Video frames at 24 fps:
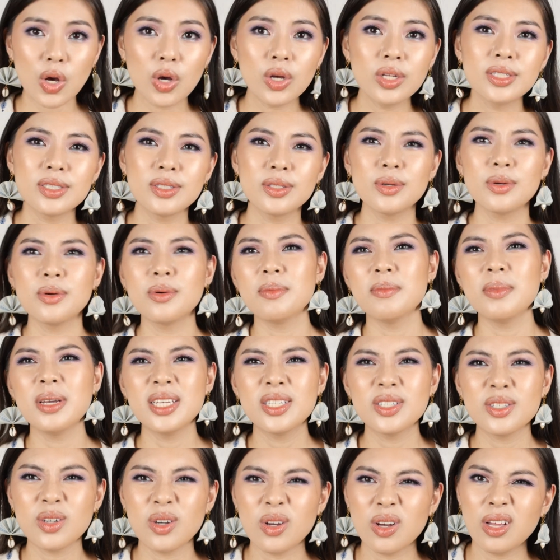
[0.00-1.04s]
on to
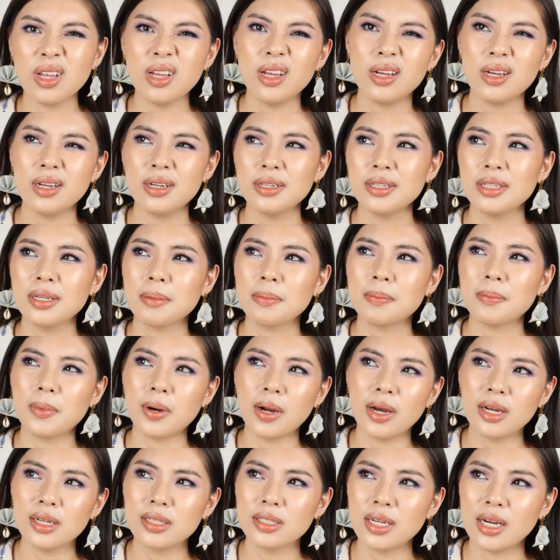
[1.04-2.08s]
medyo, na
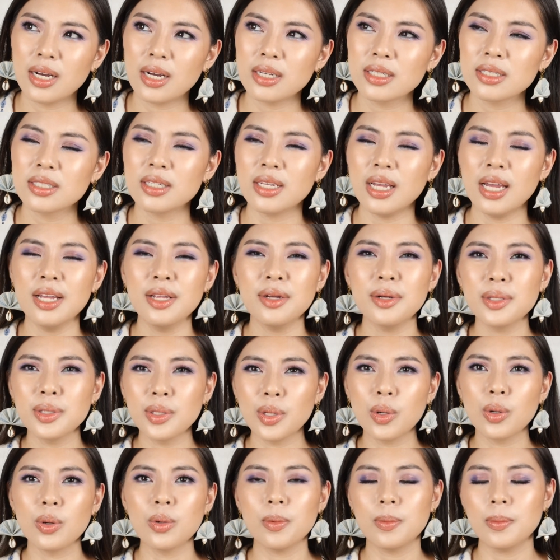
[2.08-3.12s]
products, I don't
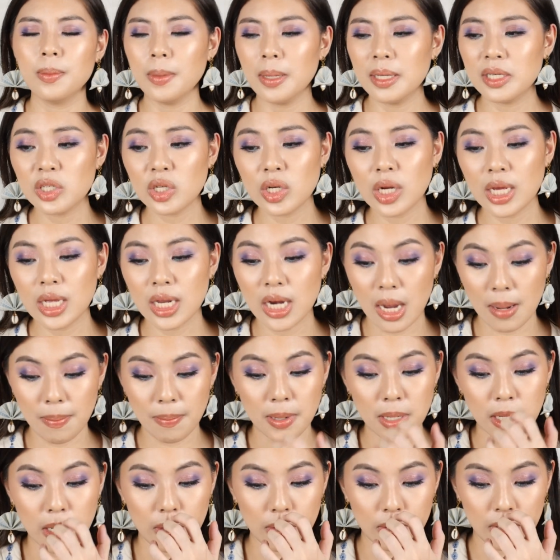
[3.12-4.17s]
know, medyo
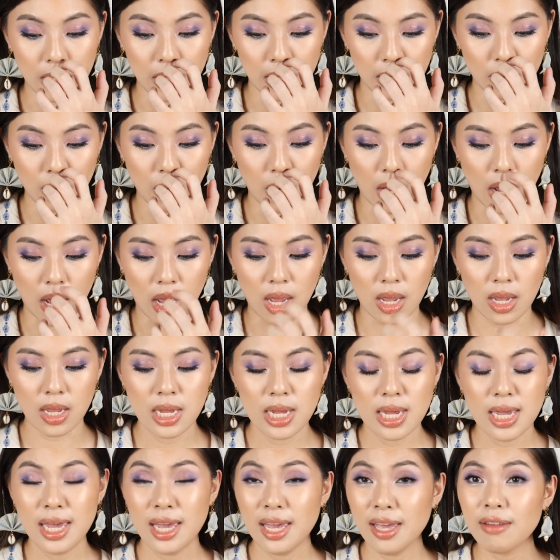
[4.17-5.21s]
nahirapan ako dito ha.
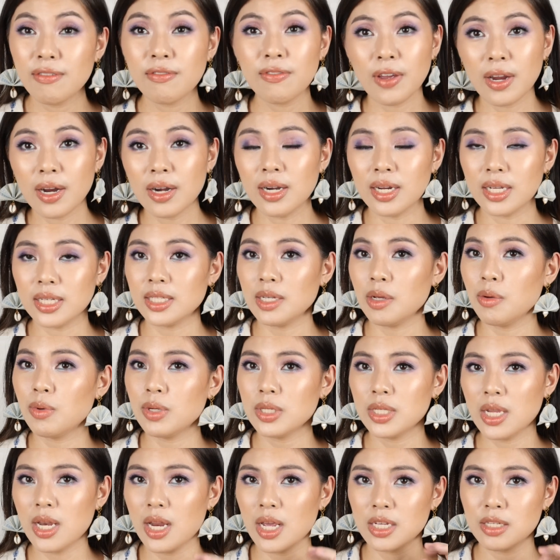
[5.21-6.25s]
In fairness, I
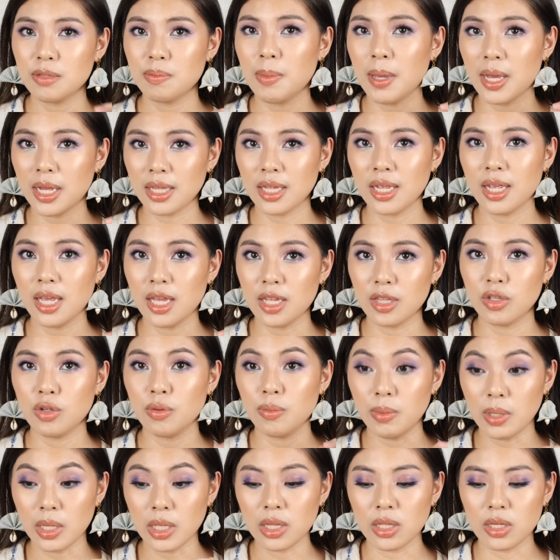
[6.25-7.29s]
wasn't expecting it to
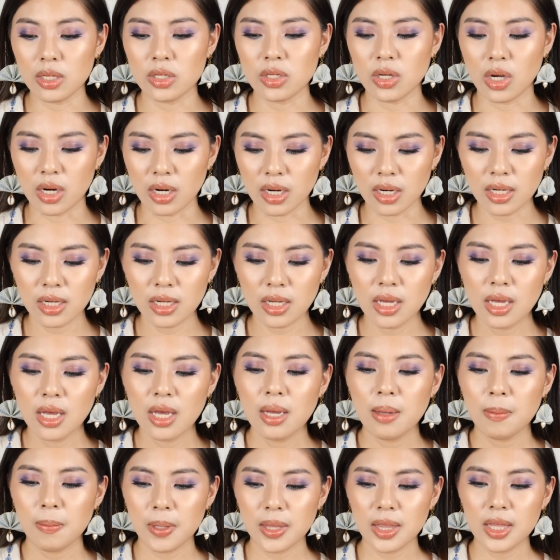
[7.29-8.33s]
be this hard,
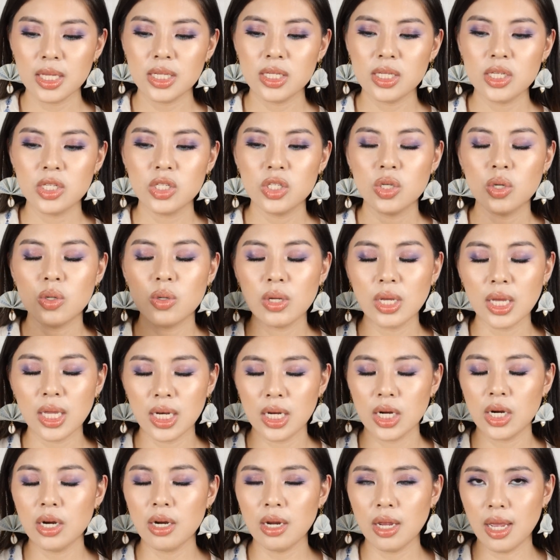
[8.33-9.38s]
but this is yung
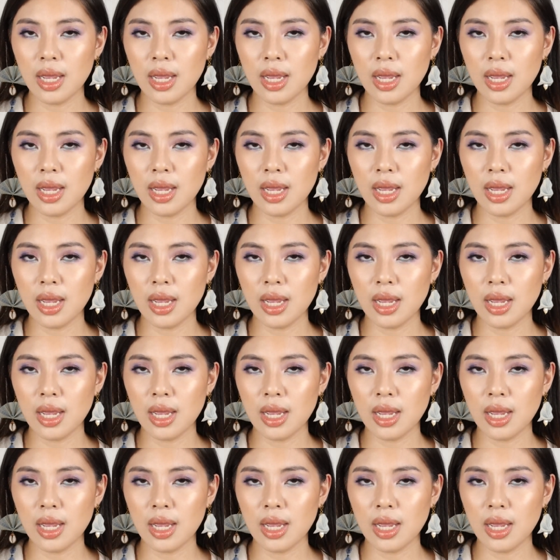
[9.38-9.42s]
In Her